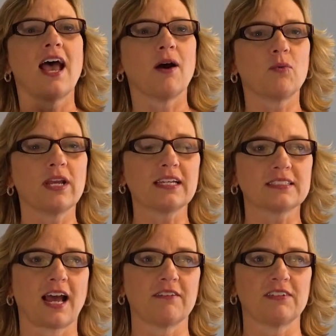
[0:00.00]
and we could
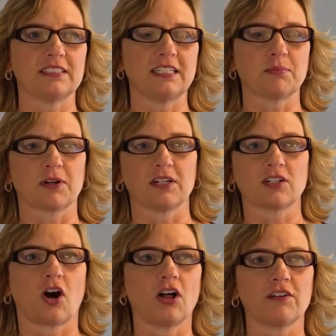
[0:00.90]
dive in deeper
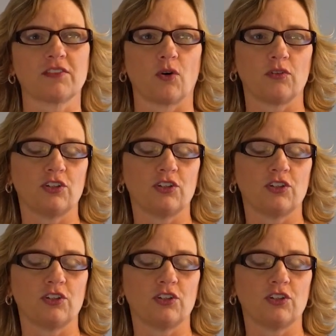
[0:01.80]
into all of the